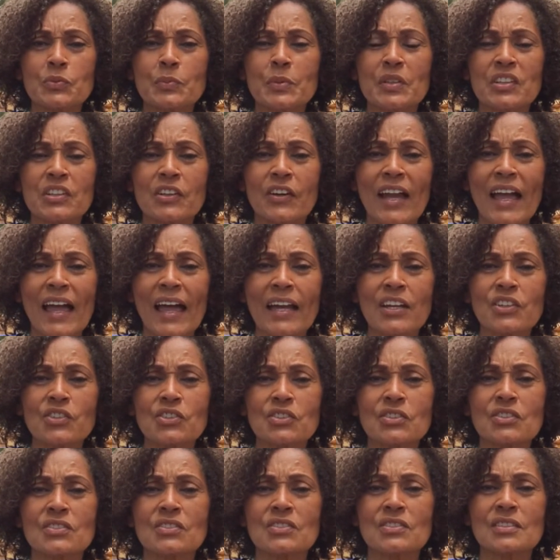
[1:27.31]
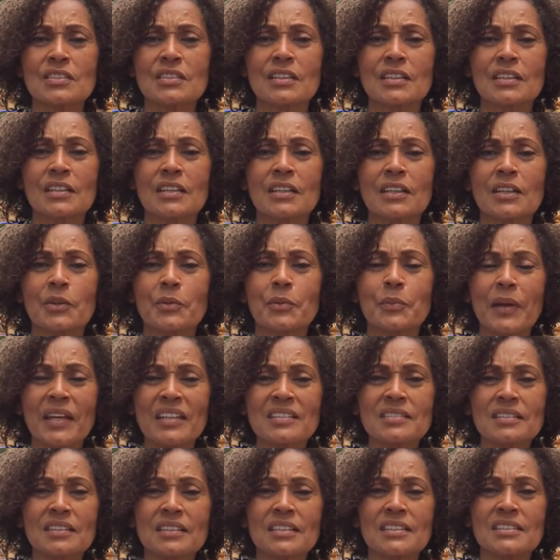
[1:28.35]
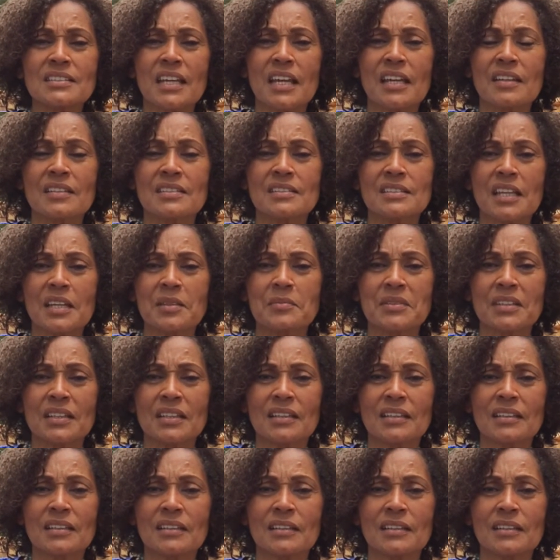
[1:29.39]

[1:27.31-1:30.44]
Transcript: but their actions basically saying the same thing.